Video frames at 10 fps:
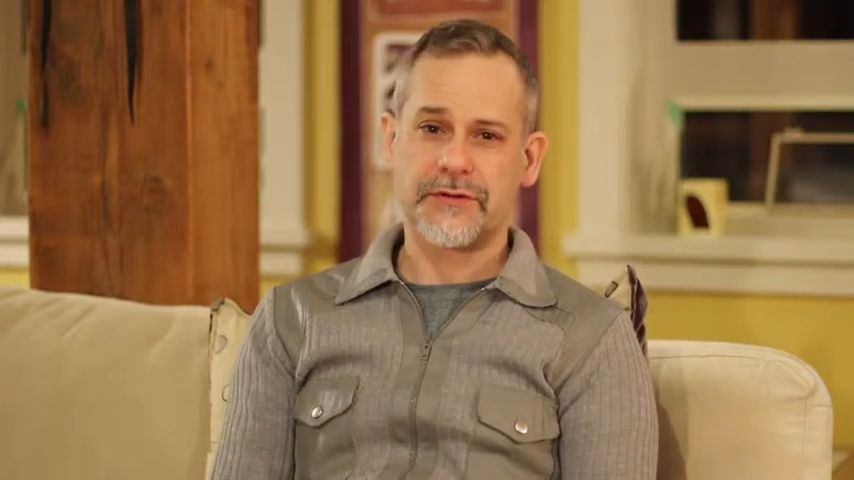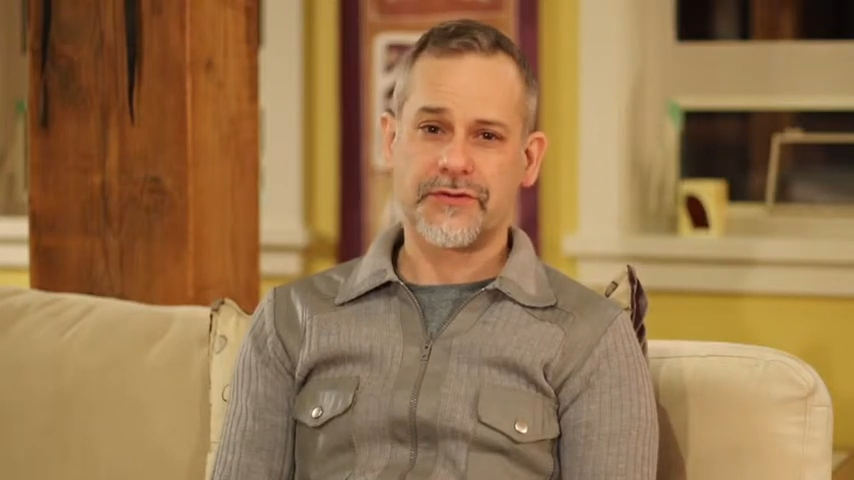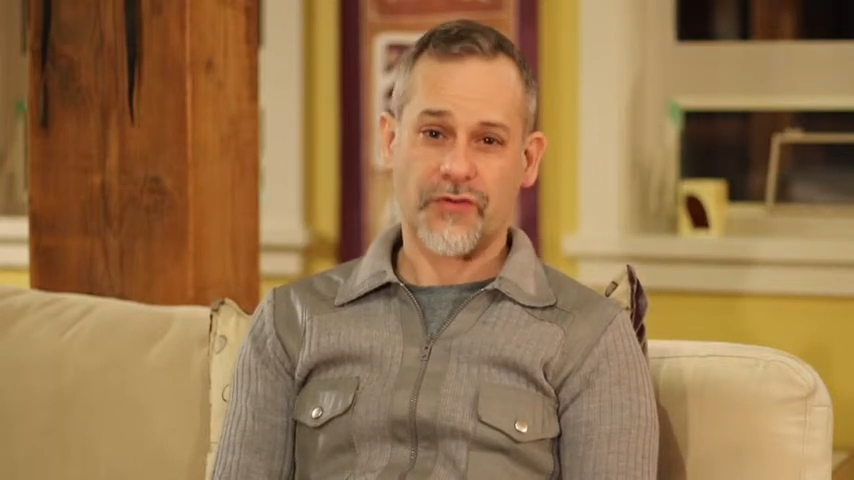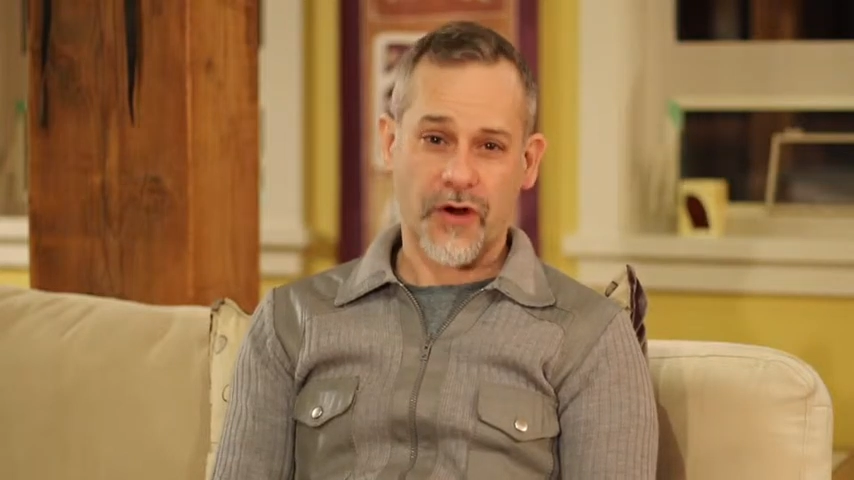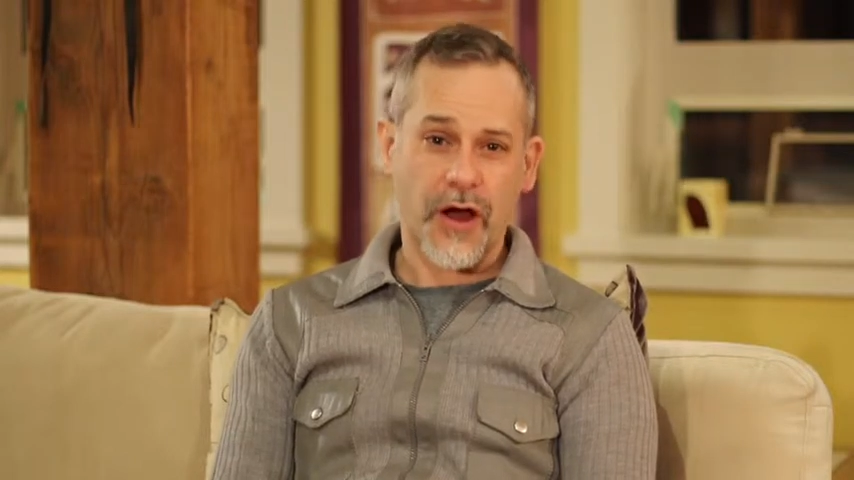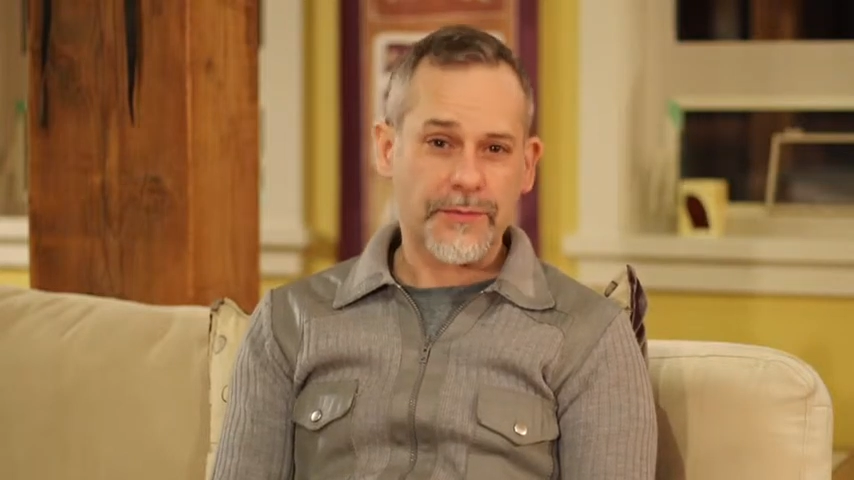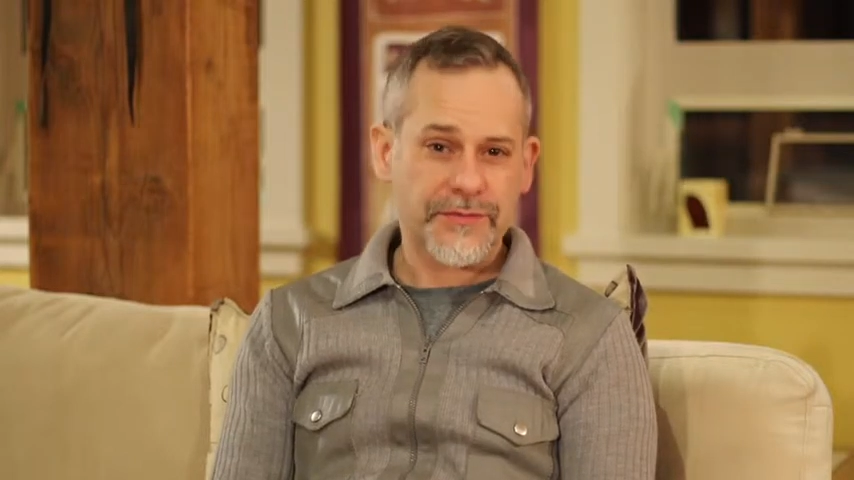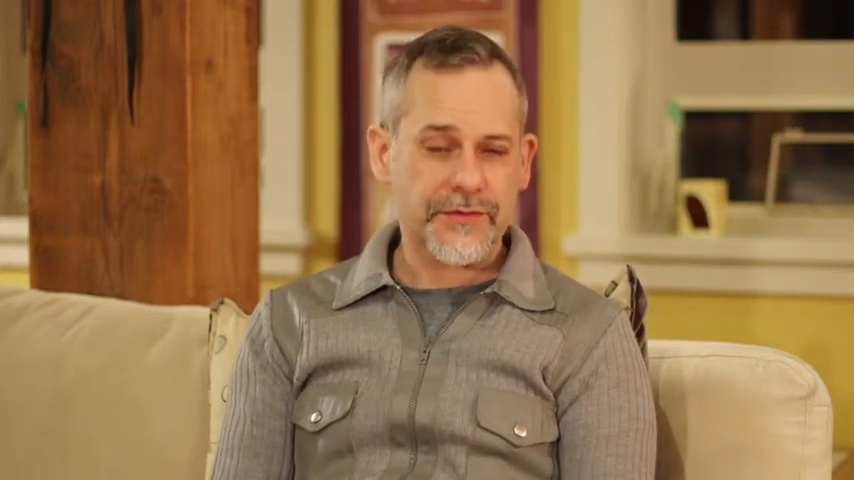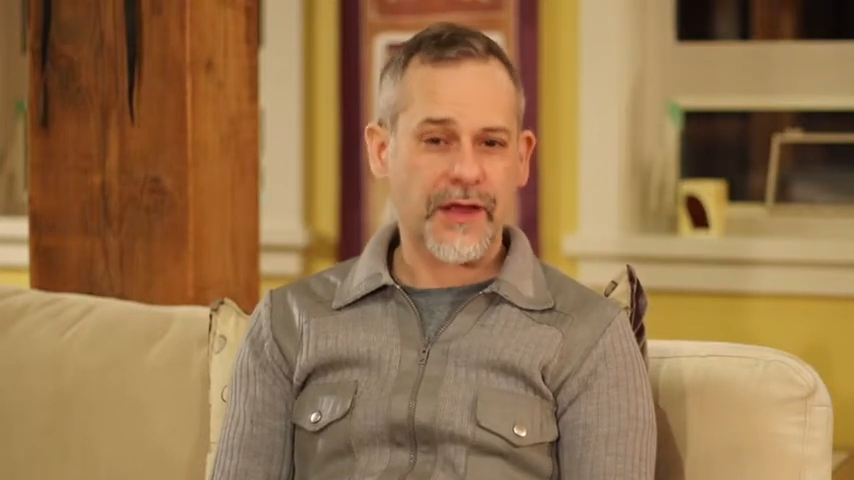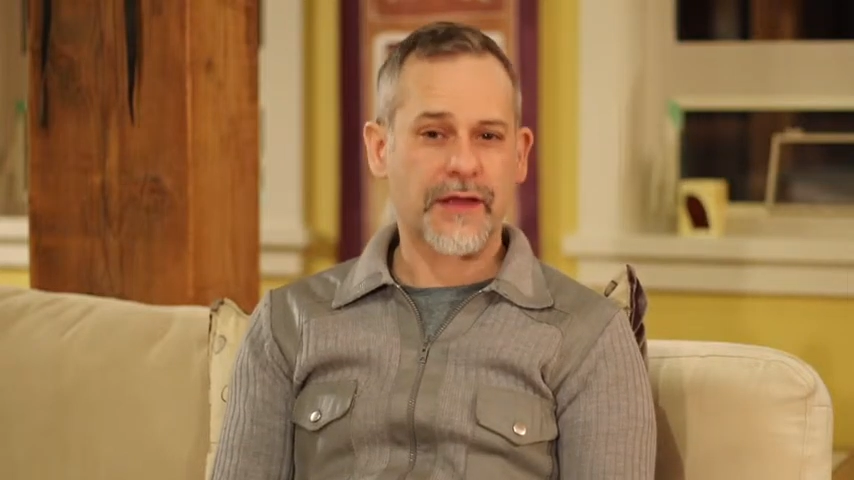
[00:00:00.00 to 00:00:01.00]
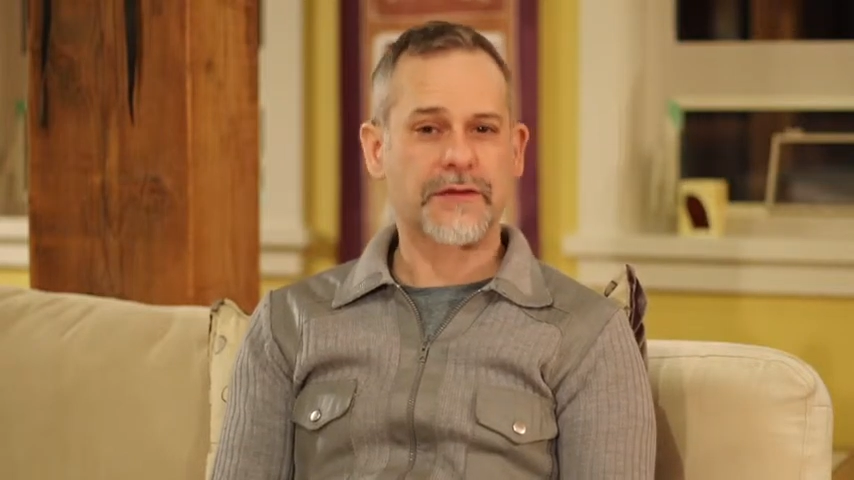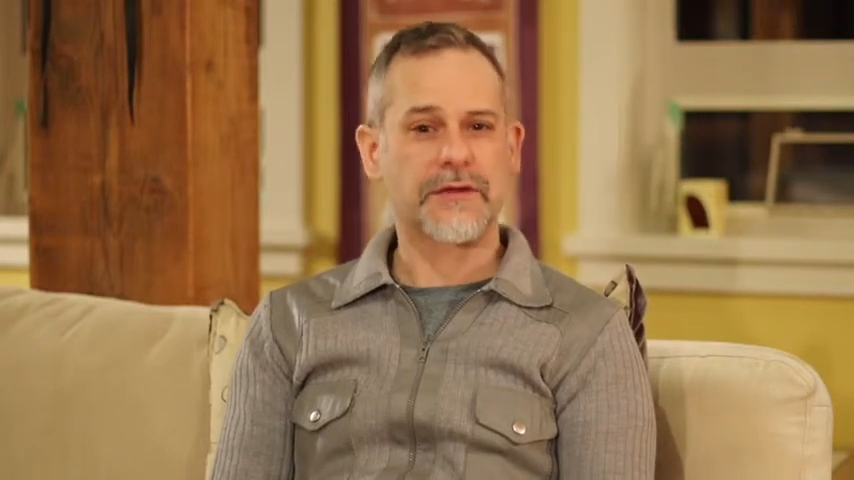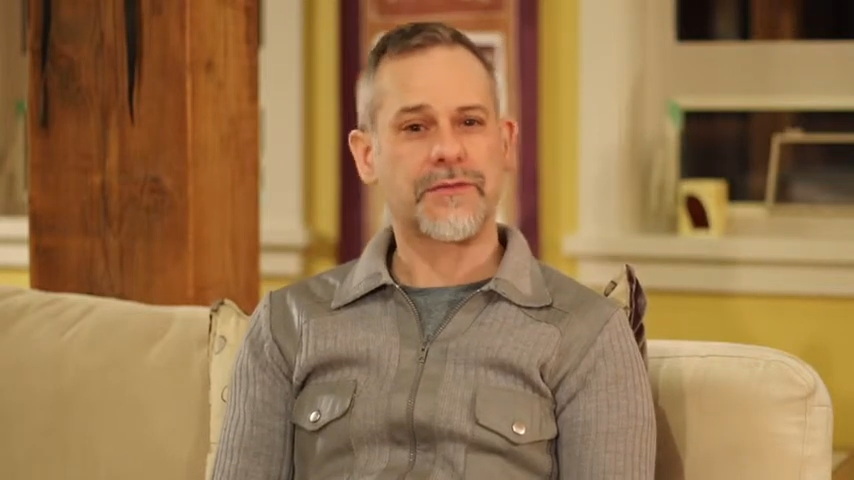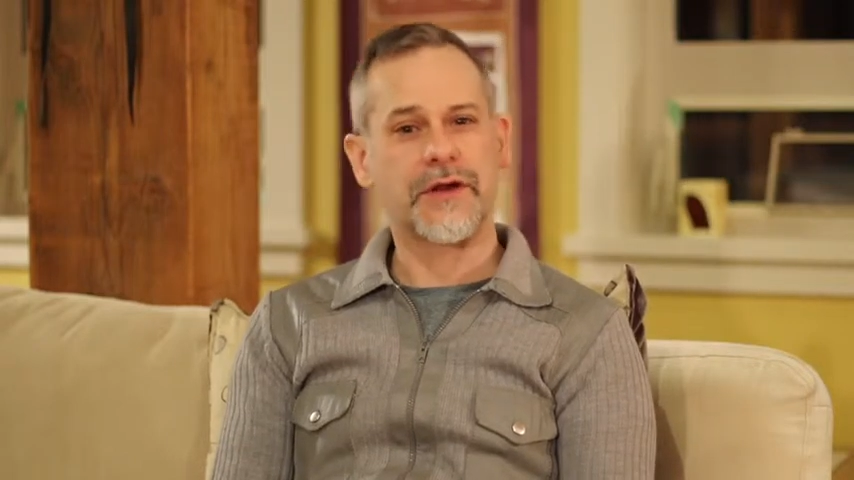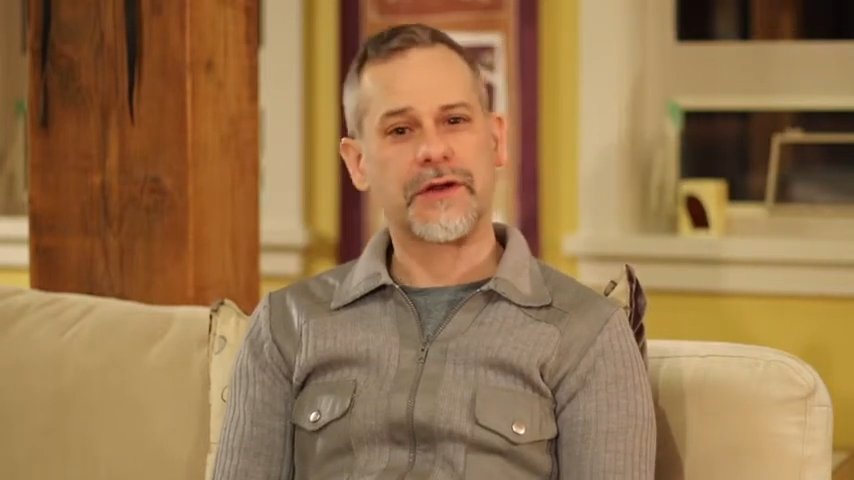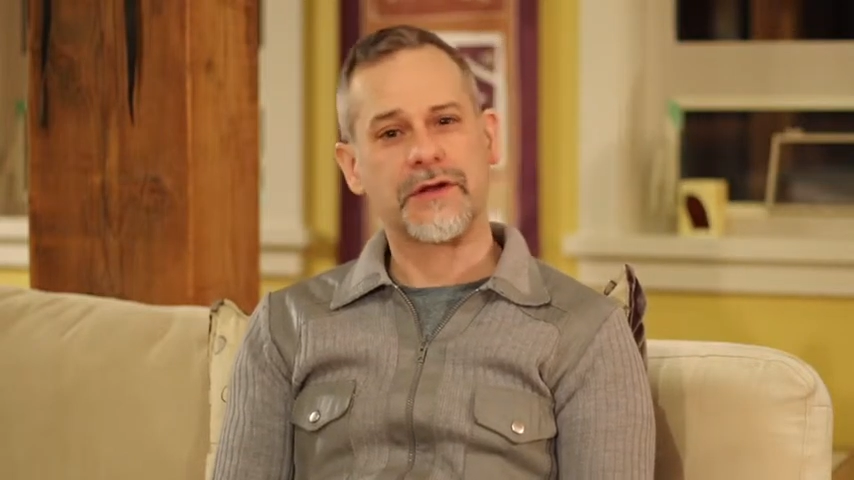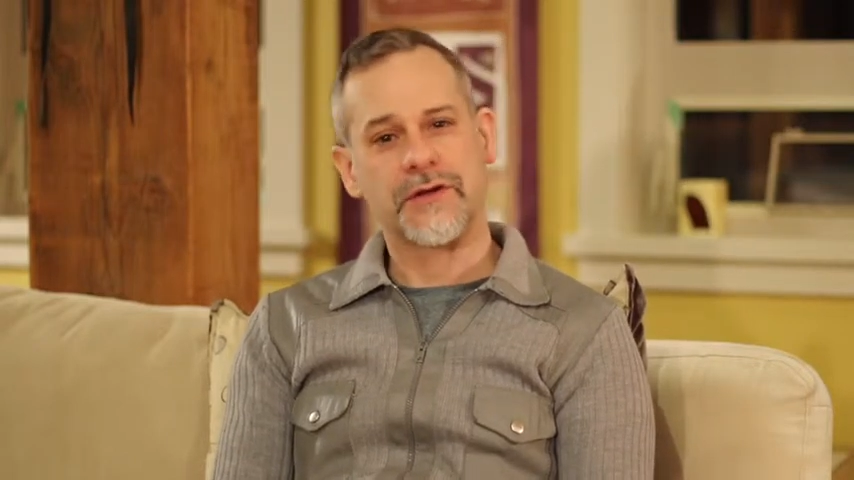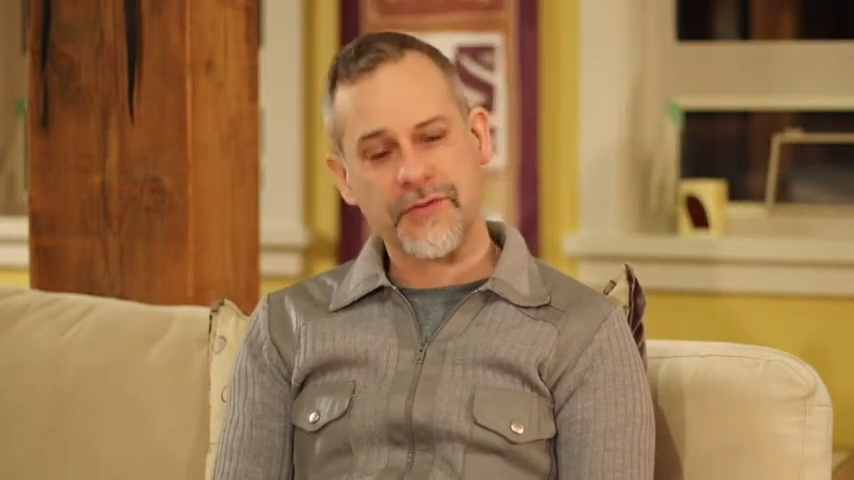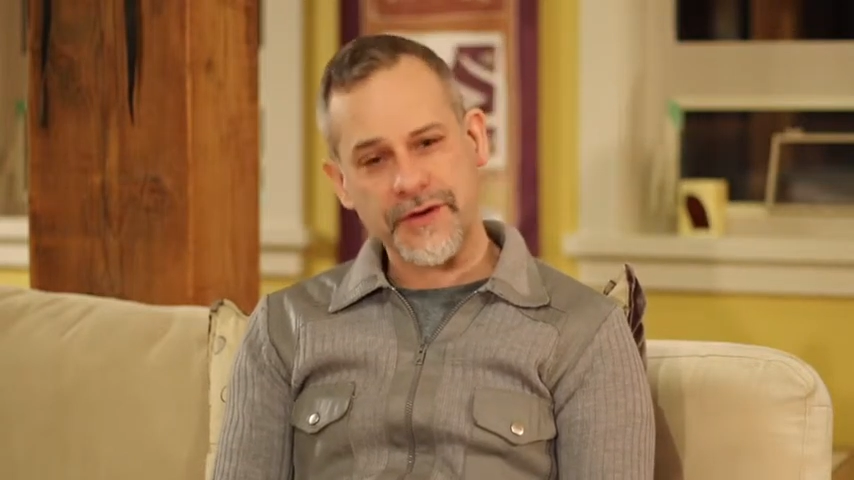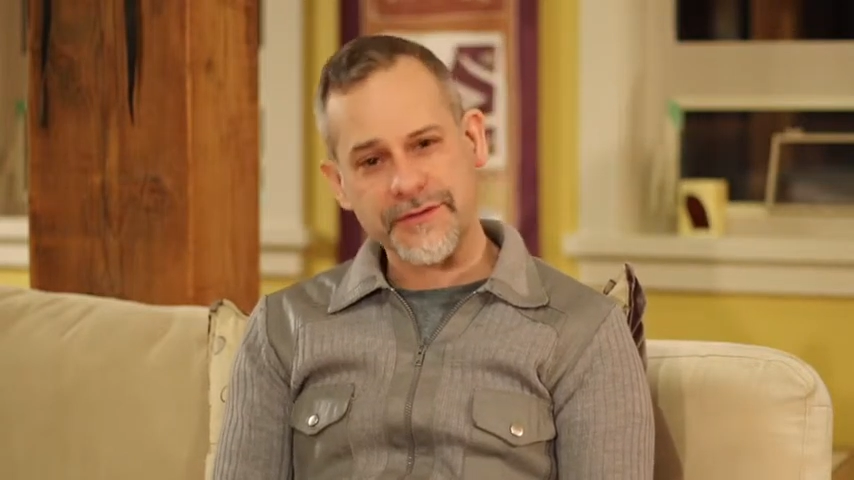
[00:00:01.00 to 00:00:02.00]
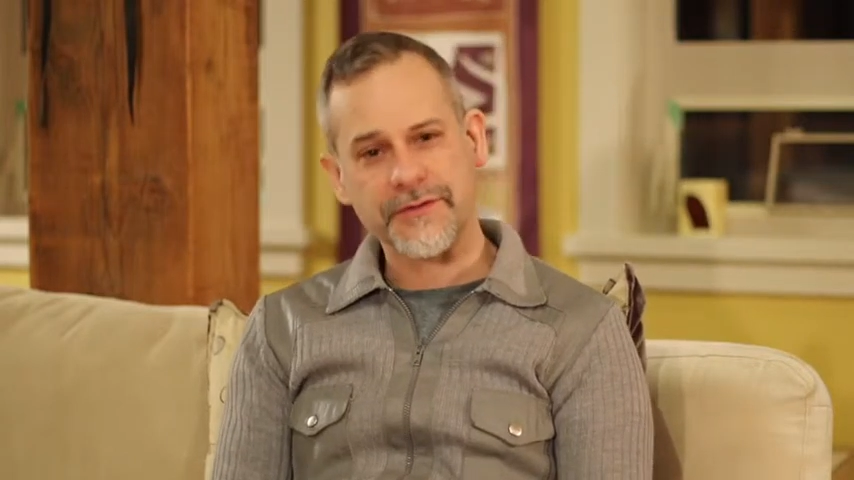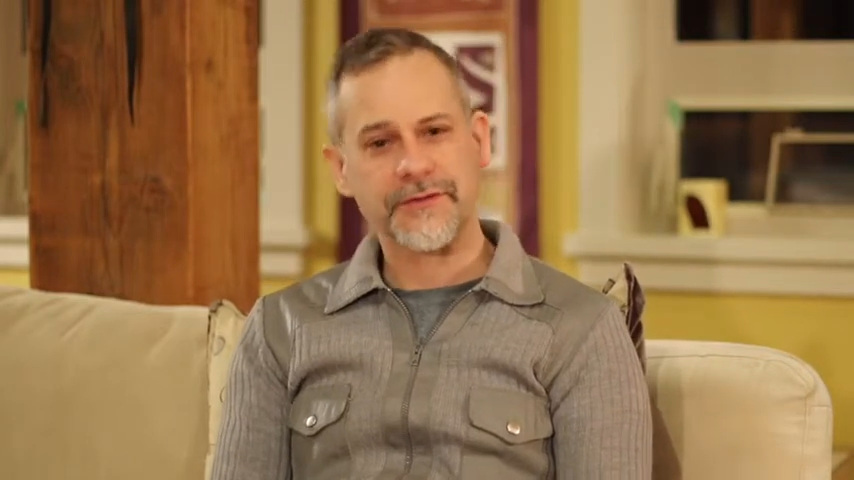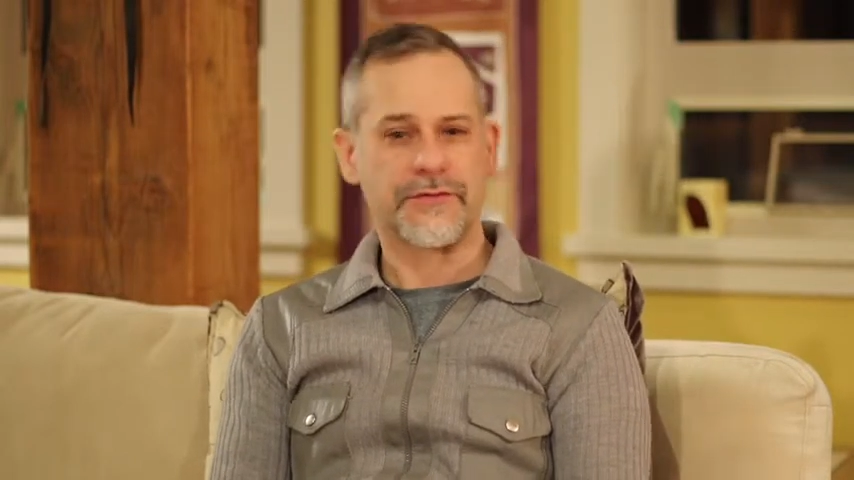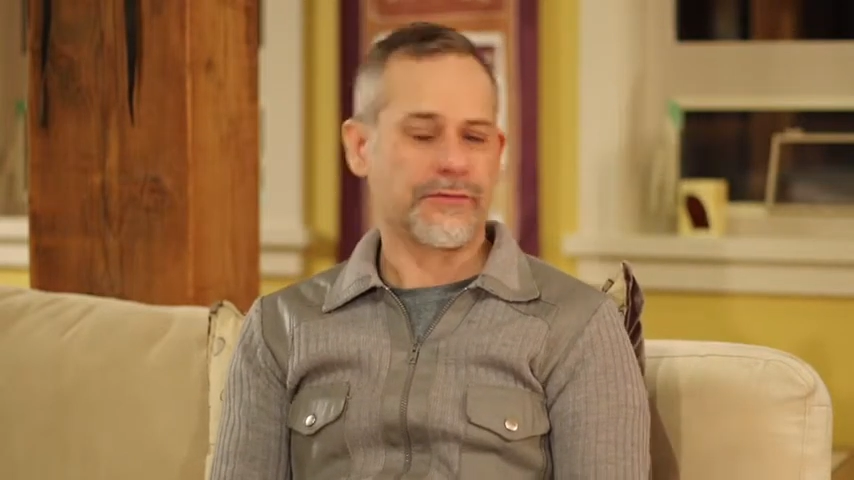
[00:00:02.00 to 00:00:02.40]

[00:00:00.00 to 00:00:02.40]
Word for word: drops and the humidity increases,